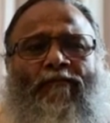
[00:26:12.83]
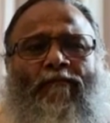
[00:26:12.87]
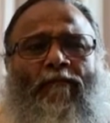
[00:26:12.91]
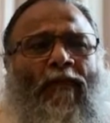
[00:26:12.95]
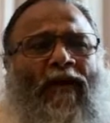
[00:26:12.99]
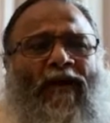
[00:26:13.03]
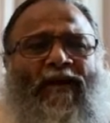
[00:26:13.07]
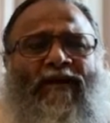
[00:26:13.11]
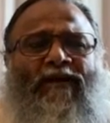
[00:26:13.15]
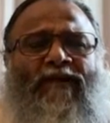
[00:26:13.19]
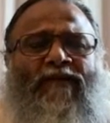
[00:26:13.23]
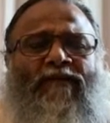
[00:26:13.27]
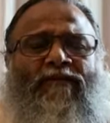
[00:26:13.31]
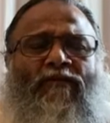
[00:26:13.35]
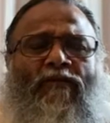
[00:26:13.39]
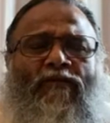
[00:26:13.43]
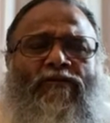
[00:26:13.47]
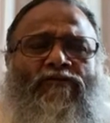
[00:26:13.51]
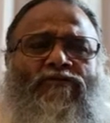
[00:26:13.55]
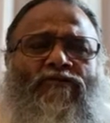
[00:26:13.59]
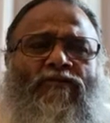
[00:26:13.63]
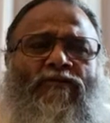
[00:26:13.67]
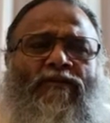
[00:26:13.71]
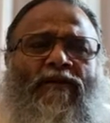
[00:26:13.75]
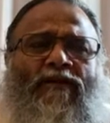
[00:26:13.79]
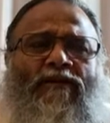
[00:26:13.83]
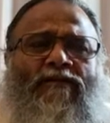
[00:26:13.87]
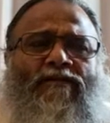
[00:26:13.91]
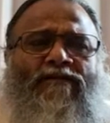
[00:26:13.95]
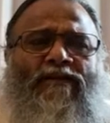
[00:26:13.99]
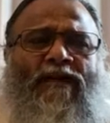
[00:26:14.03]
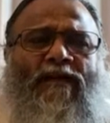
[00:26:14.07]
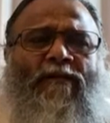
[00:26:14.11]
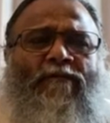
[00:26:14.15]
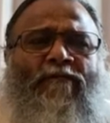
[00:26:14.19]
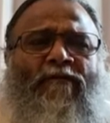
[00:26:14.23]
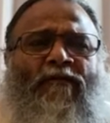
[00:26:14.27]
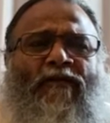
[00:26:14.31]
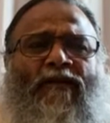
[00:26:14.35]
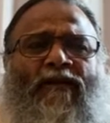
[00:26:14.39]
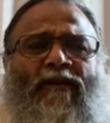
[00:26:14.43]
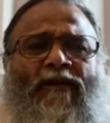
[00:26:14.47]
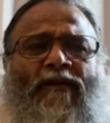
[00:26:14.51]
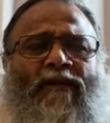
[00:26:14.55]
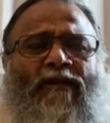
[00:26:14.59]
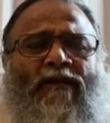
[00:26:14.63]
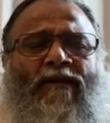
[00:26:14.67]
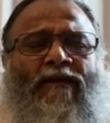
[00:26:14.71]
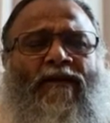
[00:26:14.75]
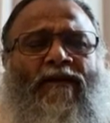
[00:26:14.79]
Mind is also the same
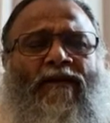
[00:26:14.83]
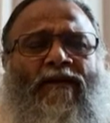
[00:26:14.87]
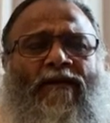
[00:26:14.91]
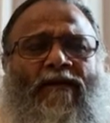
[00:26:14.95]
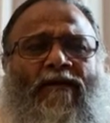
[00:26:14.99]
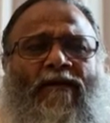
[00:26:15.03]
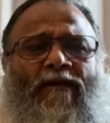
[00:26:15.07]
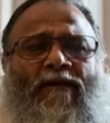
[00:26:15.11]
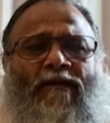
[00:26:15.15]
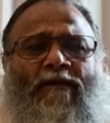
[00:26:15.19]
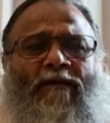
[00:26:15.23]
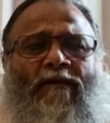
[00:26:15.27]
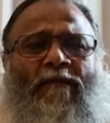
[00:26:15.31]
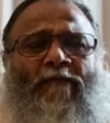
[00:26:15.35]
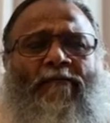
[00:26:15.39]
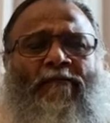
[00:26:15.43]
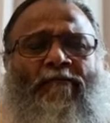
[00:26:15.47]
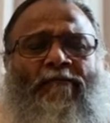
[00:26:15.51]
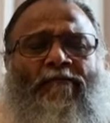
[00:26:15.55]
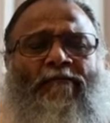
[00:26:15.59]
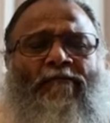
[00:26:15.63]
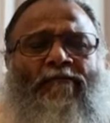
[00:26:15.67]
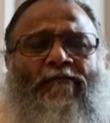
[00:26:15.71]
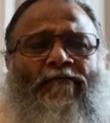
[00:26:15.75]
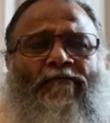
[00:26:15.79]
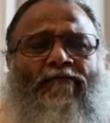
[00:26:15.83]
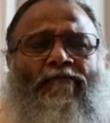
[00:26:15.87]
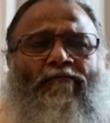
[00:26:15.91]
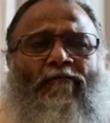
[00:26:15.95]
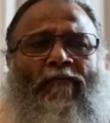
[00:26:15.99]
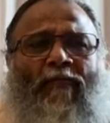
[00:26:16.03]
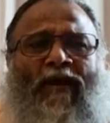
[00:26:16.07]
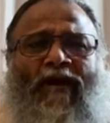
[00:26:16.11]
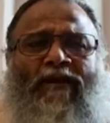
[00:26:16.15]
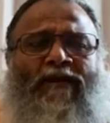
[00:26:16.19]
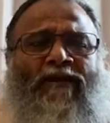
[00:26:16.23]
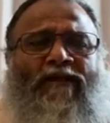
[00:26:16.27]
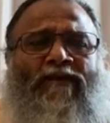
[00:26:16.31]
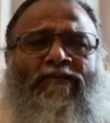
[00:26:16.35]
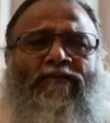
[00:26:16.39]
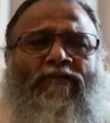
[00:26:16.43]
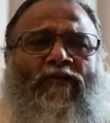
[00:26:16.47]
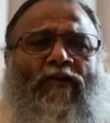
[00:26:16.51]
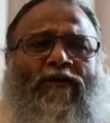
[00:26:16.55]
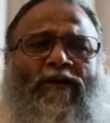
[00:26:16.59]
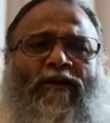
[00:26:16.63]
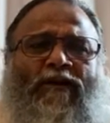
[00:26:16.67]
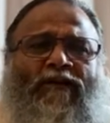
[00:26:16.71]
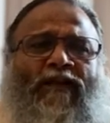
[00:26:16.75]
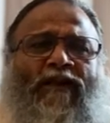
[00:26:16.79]
way. Mind is
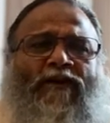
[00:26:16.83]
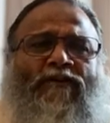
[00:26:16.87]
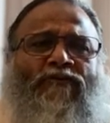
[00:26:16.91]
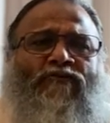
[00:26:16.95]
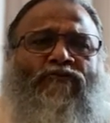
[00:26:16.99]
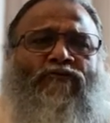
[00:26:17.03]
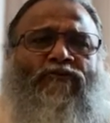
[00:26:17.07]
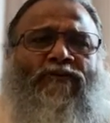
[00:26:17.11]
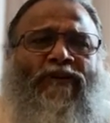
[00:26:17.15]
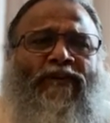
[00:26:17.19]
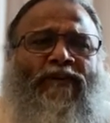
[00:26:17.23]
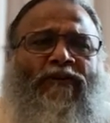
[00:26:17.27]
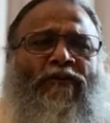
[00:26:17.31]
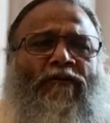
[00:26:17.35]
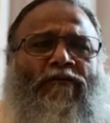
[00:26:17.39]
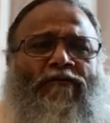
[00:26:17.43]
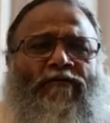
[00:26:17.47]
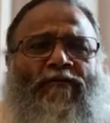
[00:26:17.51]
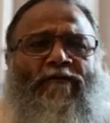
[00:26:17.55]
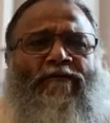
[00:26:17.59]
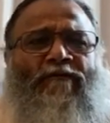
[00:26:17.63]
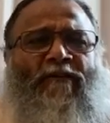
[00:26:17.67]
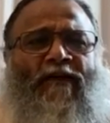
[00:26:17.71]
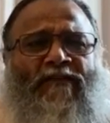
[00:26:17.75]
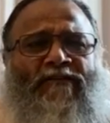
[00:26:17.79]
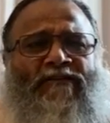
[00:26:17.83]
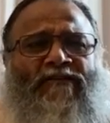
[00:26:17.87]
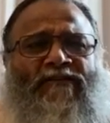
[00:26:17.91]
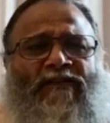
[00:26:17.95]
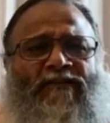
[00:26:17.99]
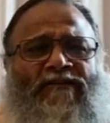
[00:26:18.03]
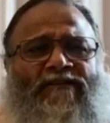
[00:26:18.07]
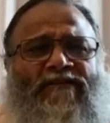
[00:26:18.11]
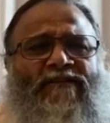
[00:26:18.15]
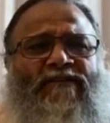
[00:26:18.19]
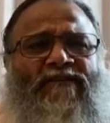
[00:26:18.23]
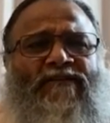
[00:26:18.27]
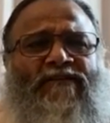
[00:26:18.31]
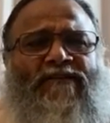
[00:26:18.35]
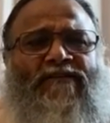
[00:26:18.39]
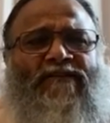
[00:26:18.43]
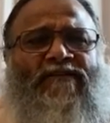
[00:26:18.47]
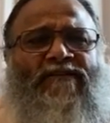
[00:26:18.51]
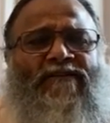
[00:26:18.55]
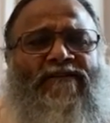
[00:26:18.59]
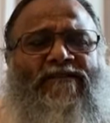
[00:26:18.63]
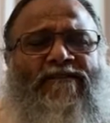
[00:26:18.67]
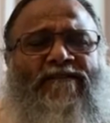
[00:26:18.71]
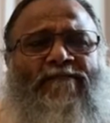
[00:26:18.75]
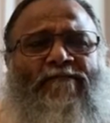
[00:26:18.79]
not attached to any of the five
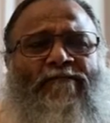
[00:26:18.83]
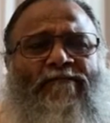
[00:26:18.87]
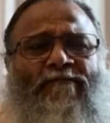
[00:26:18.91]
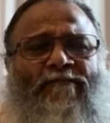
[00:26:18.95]
senses.